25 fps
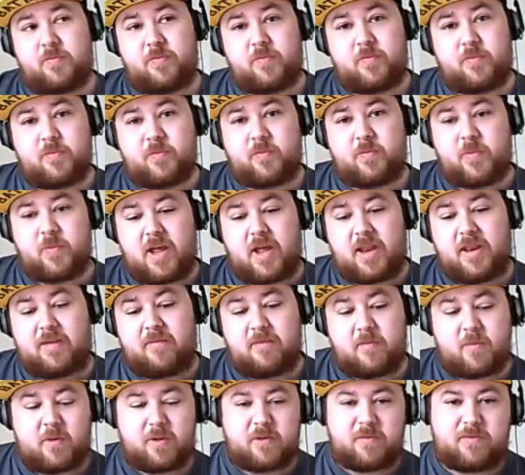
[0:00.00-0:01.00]

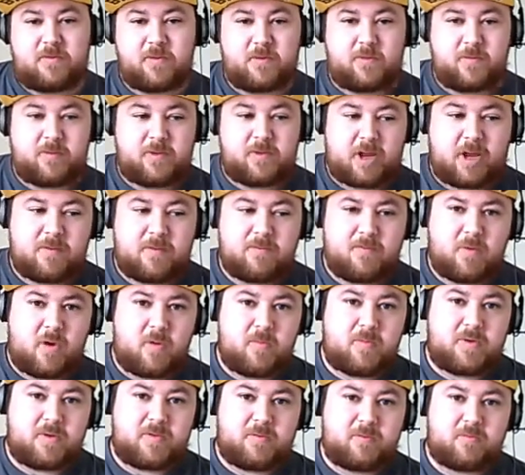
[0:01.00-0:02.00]
kind of
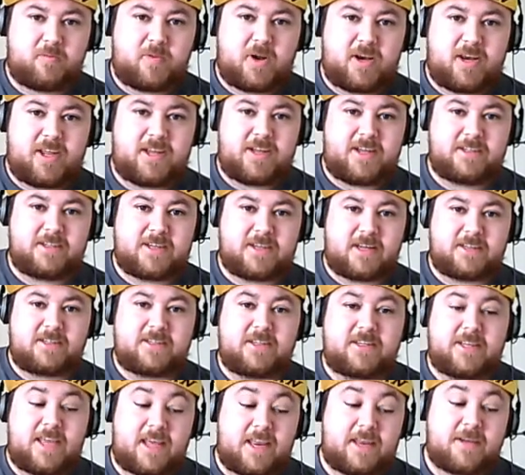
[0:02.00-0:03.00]
moment when he's actually
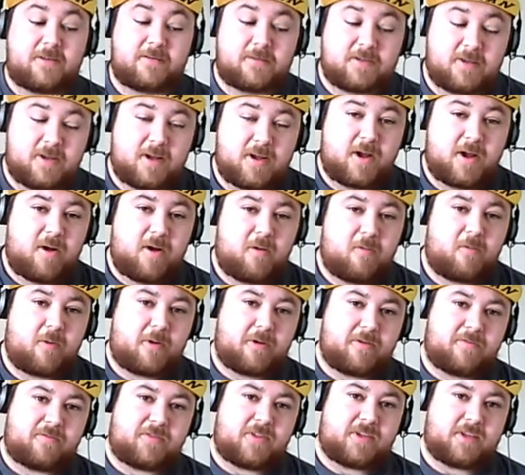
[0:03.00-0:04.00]
killing one
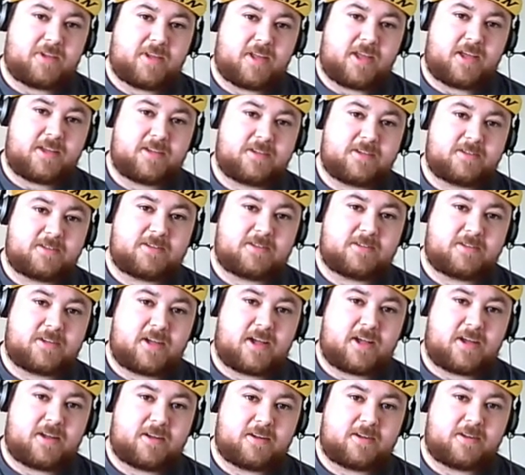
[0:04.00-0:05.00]
of his
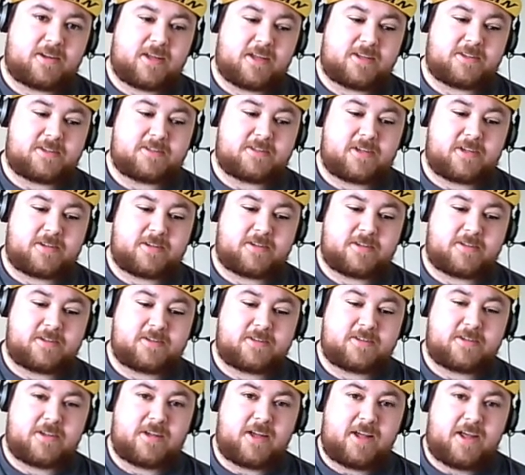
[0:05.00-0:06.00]

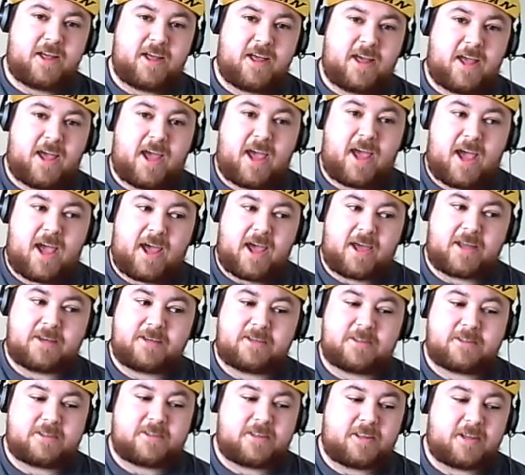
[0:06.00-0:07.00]
sons,
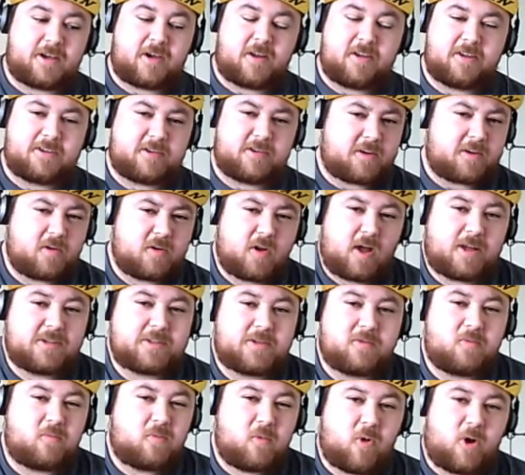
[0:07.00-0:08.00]
and they kind of
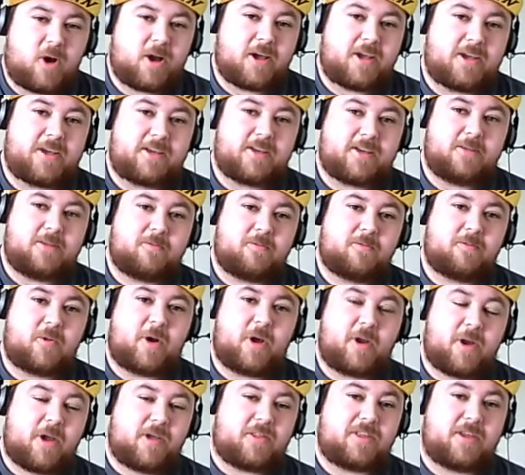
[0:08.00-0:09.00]
asking why
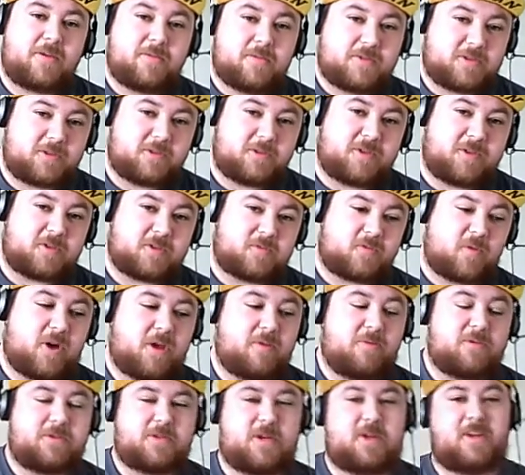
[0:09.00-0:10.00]
on earth he would do this, why he
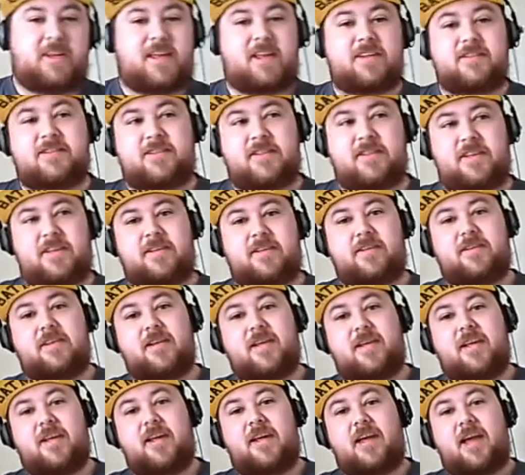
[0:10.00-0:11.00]
would turn against the
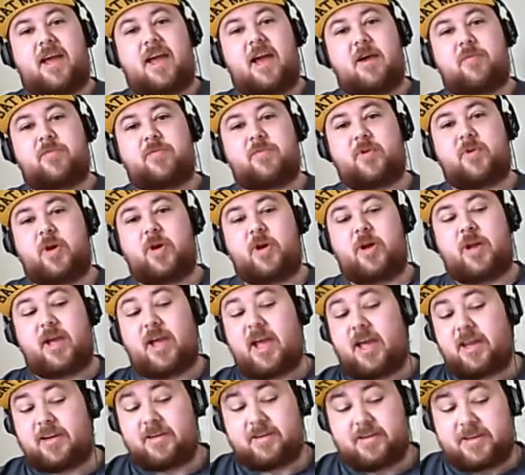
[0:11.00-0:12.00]
Emperor,
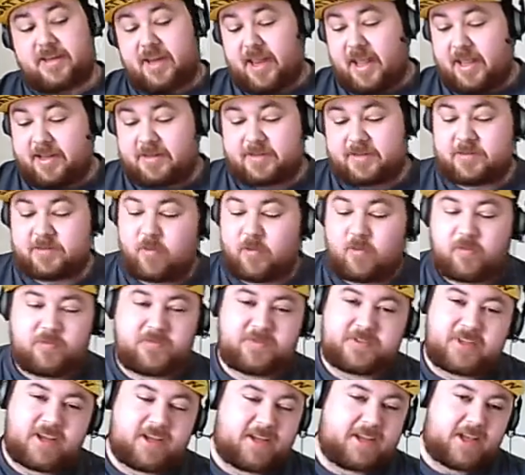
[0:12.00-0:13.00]
and he's sort of
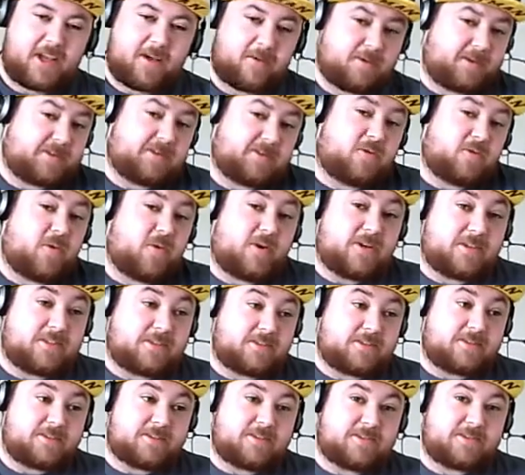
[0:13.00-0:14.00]
saying how he's
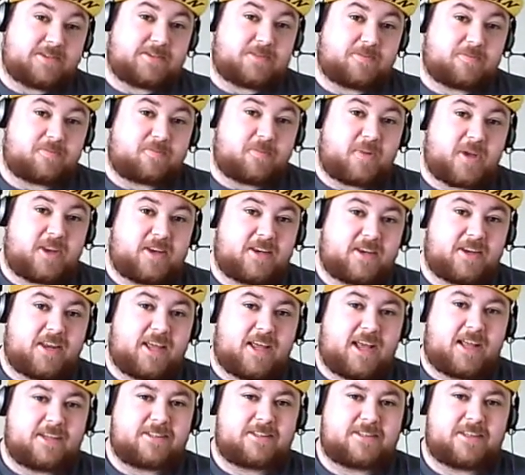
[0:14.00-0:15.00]
always been
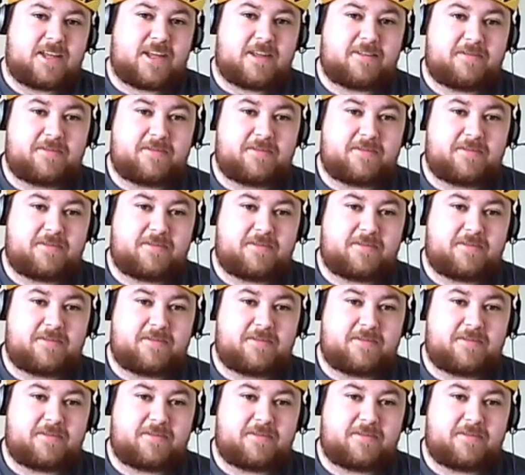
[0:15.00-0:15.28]
against the